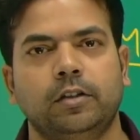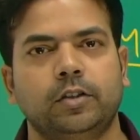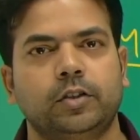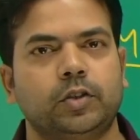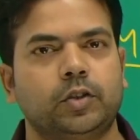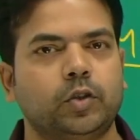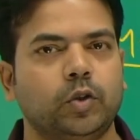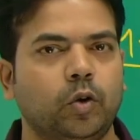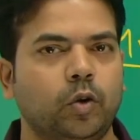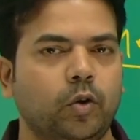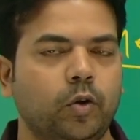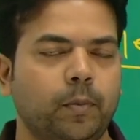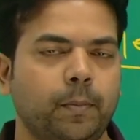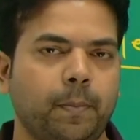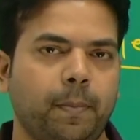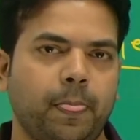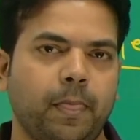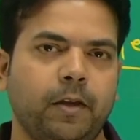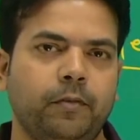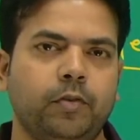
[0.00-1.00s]
So
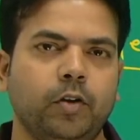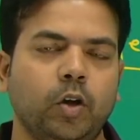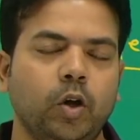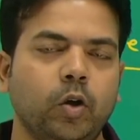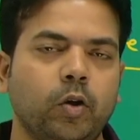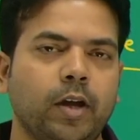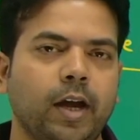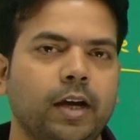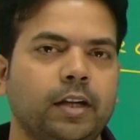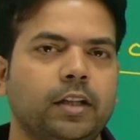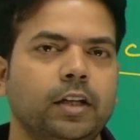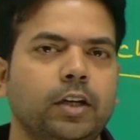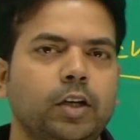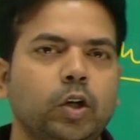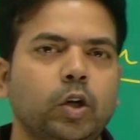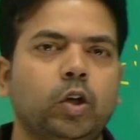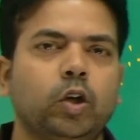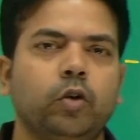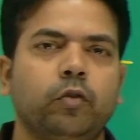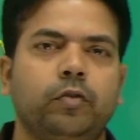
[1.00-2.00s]
if you look at the
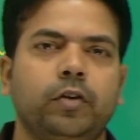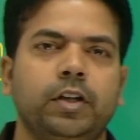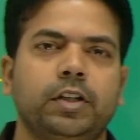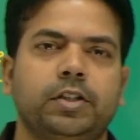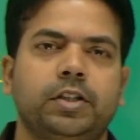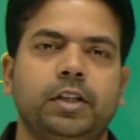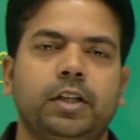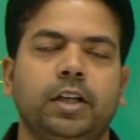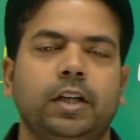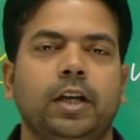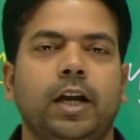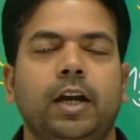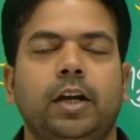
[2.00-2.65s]
nucleophilicity,